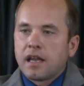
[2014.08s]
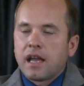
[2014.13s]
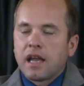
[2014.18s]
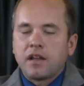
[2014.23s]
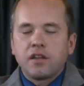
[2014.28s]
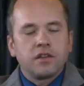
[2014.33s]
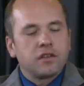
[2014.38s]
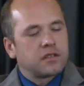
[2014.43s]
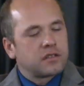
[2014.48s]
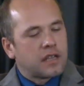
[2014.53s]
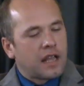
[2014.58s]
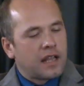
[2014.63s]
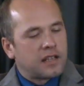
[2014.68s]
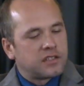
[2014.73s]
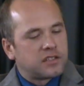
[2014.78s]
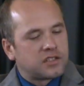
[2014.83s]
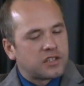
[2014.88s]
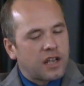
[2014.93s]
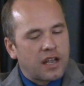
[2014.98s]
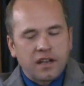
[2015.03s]
And
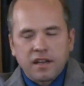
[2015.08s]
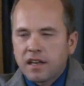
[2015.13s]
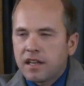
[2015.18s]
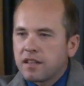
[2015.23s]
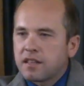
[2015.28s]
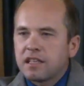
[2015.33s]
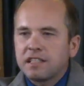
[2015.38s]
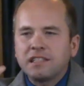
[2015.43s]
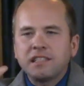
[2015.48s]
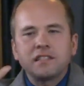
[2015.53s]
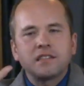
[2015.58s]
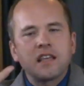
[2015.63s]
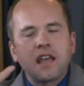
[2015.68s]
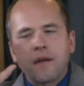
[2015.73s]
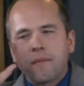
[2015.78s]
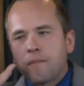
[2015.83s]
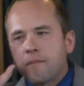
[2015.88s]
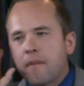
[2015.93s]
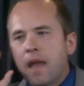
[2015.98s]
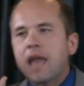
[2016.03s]
this is the
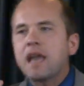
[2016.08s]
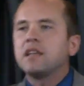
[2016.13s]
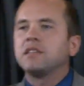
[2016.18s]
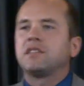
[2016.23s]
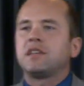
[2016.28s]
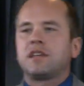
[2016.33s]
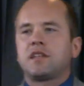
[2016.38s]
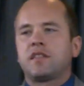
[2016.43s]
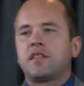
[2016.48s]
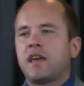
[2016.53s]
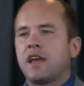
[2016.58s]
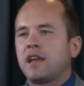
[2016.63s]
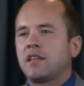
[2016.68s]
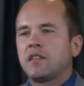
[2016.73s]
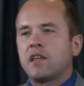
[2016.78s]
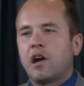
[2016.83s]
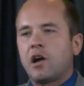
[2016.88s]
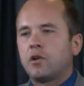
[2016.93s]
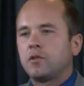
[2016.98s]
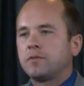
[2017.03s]
amazing thing,
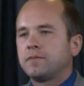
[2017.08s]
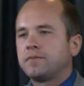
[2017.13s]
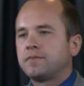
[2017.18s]
though.